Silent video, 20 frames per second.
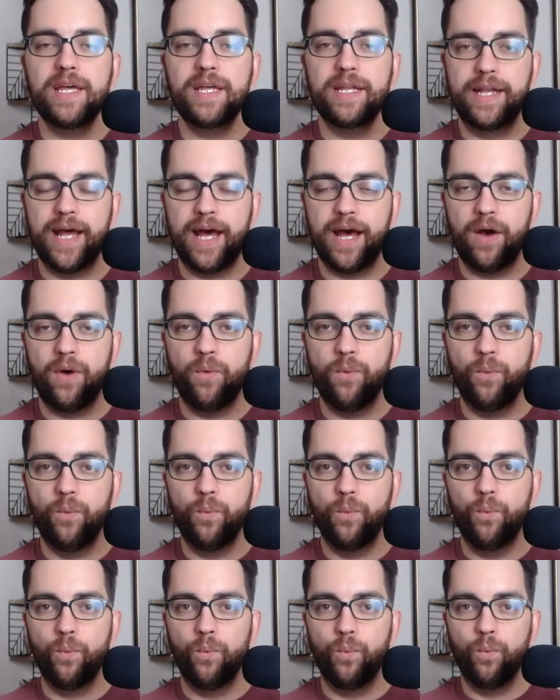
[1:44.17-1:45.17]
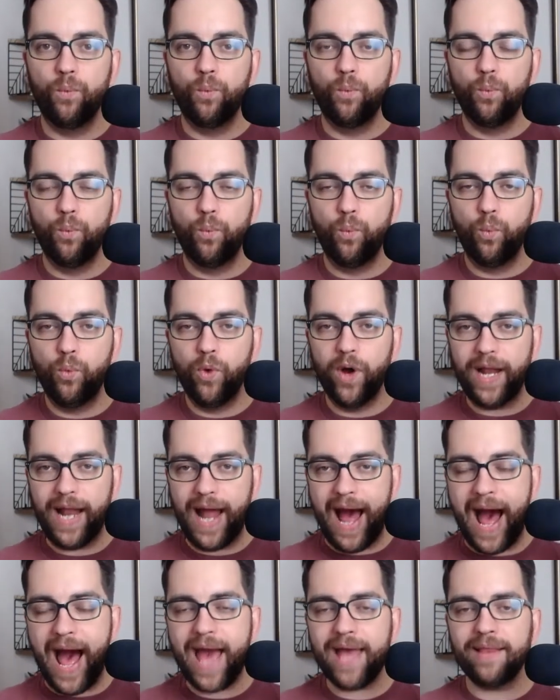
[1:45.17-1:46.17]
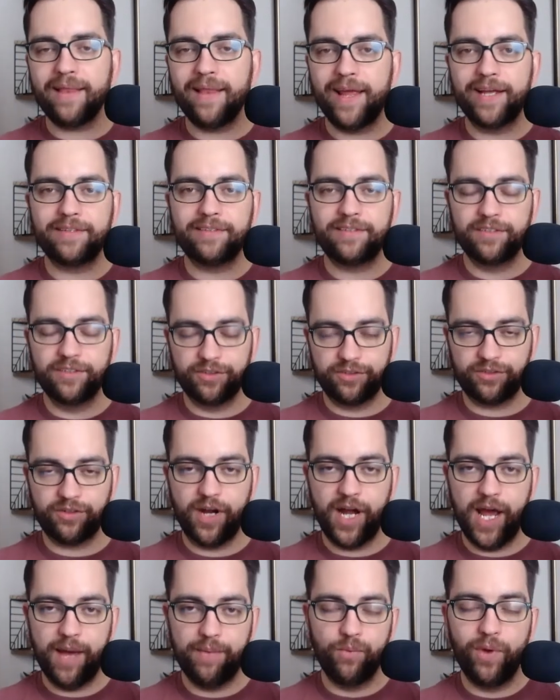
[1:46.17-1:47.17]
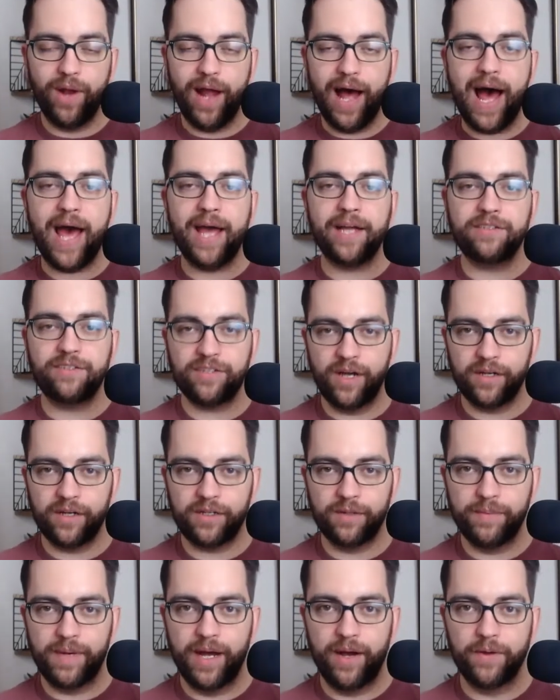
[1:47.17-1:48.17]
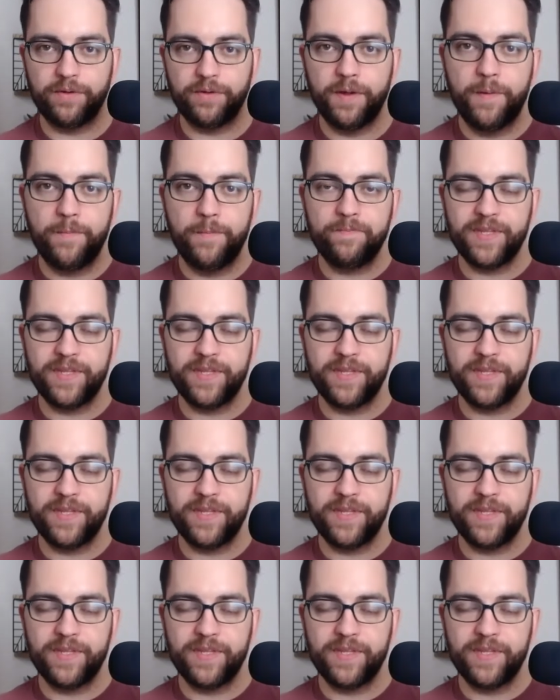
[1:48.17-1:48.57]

Now, what I like to describe, what I talk about,